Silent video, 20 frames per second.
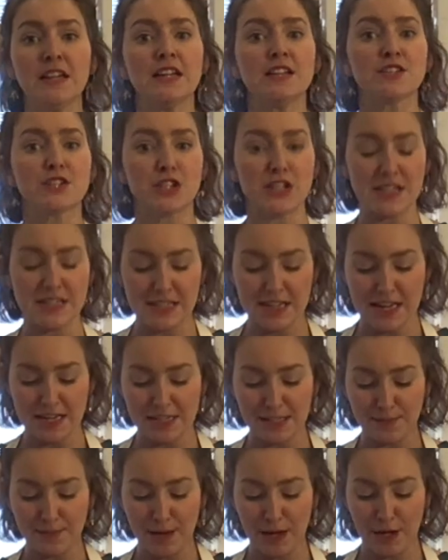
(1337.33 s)
It's going to
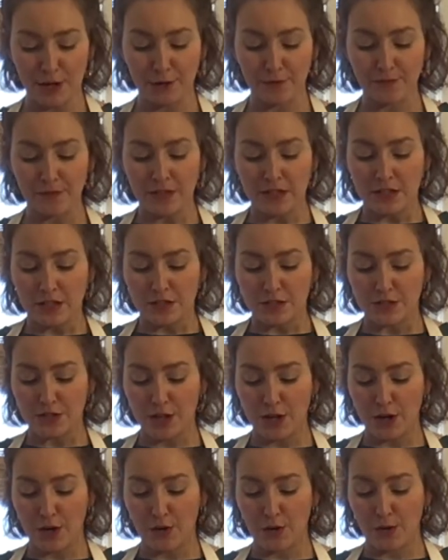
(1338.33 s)
taste better.
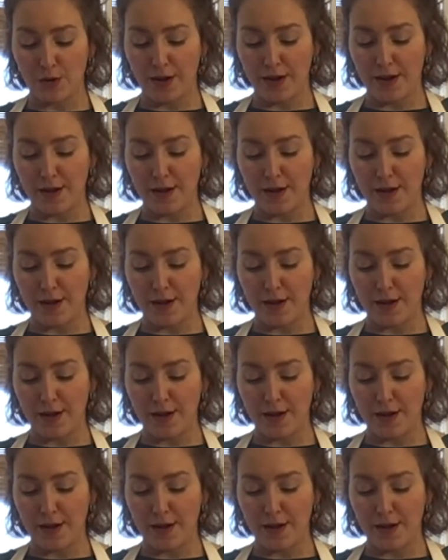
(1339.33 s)
So